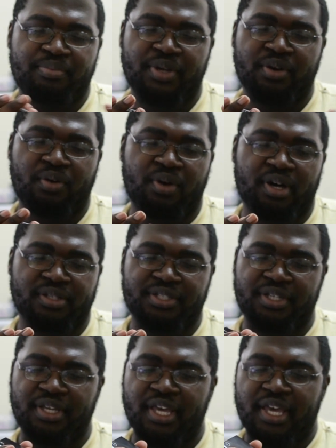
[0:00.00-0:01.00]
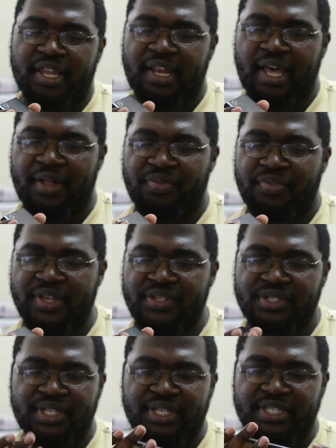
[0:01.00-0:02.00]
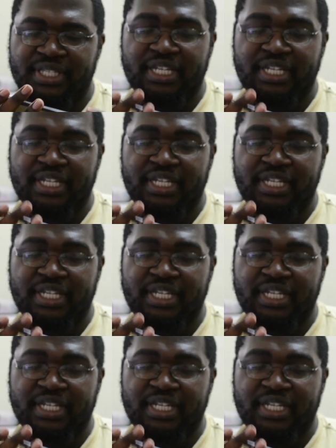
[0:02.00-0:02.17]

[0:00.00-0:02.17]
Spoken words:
build quality. Now, this is an